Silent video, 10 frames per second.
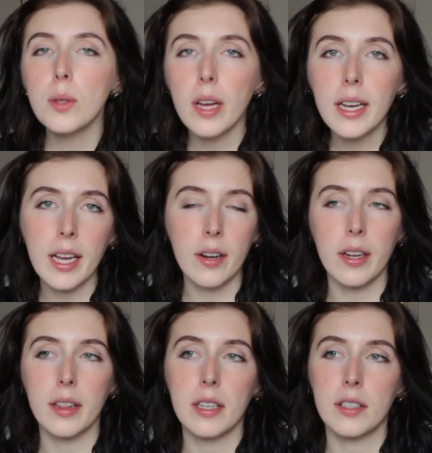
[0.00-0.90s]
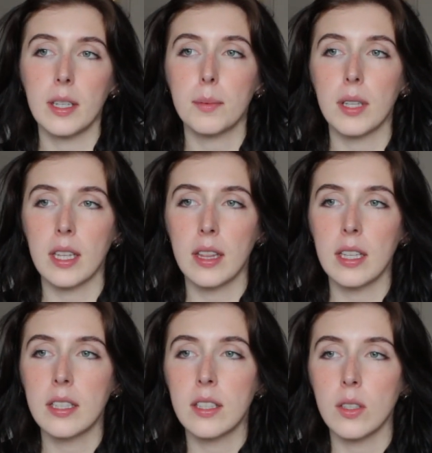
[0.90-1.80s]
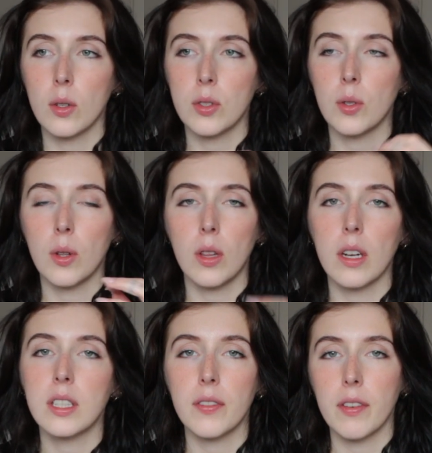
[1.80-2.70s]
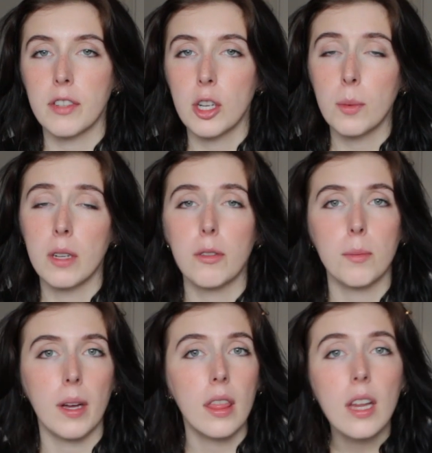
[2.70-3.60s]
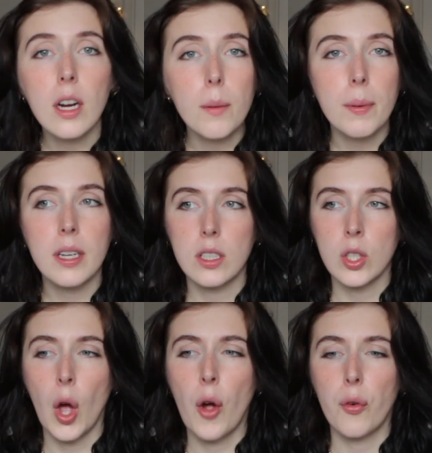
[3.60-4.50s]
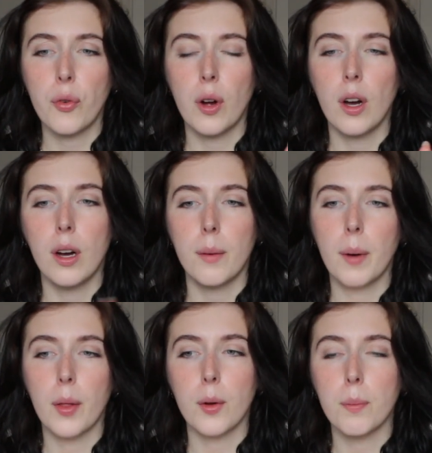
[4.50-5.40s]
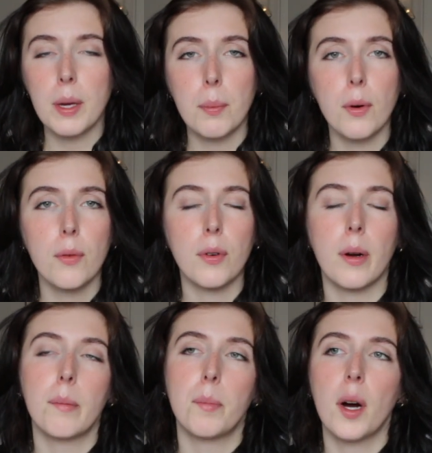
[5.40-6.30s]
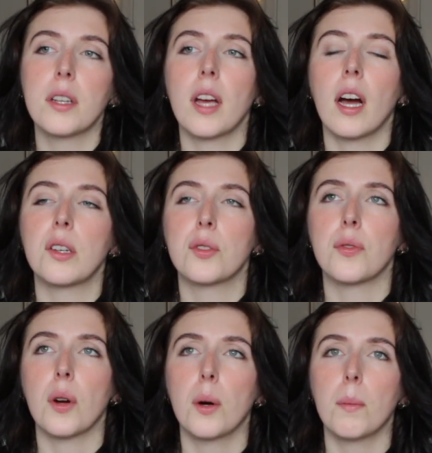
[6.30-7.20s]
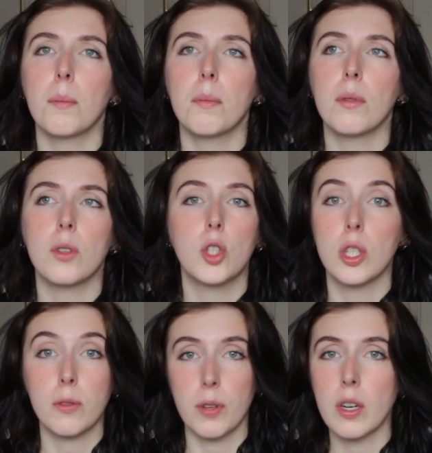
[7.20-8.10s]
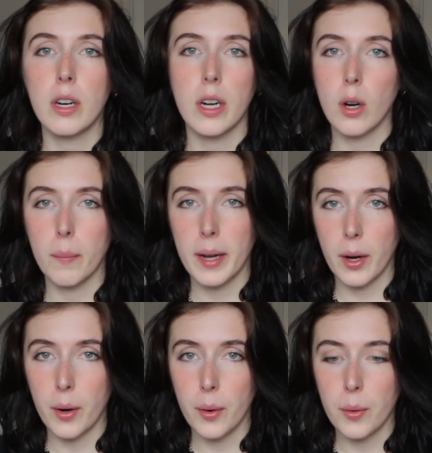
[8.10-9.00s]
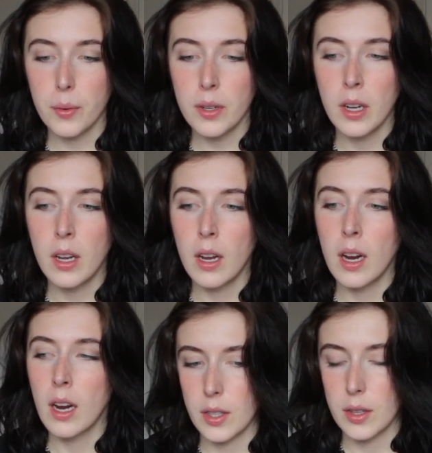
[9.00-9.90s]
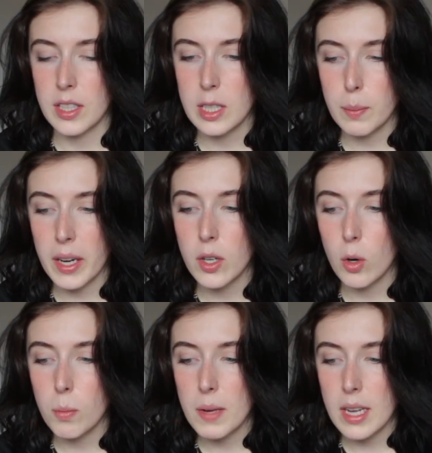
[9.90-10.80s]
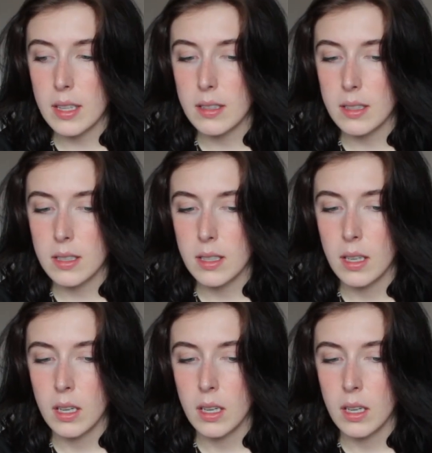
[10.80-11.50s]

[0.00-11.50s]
like hearing these tips. Like, this is also a lot of stuff I've accumulated from my therapist, from other people, from podcasts, from just figuring it out on my own. This is by no means,